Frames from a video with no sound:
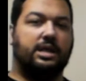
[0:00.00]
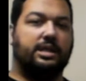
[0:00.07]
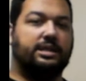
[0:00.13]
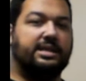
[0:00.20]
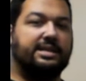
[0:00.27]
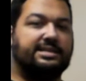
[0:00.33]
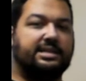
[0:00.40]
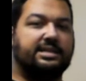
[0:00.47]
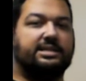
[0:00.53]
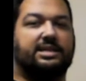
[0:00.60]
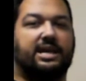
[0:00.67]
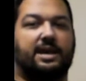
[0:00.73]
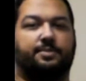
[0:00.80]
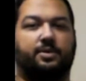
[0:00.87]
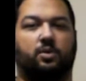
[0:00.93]
This
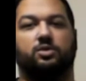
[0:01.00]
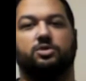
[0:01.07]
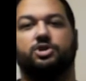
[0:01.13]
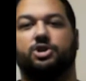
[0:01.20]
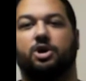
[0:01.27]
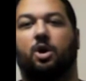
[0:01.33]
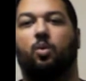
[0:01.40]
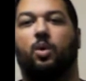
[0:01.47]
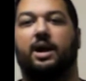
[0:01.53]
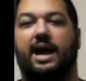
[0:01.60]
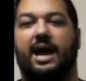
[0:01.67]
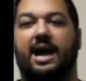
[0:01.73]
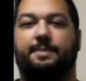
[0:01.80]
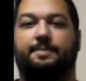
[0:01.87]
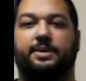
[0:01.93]
example will show what
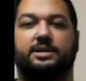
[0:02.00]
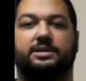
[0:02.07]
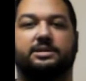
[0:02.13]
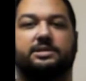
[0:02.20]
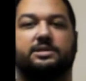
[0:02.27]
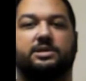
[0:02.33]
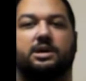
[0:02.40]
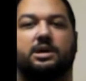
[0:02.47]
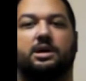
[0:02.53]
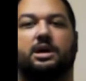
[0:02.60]
happens,